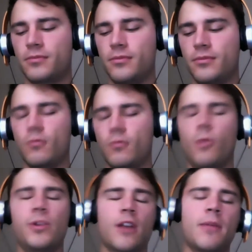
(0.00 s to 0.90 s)
what we
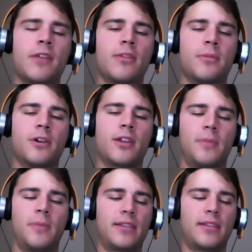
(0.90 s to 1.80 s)
talk about in the book is
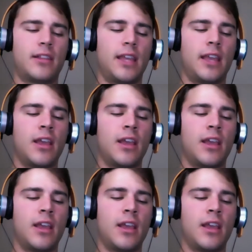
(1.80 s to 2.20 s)
basically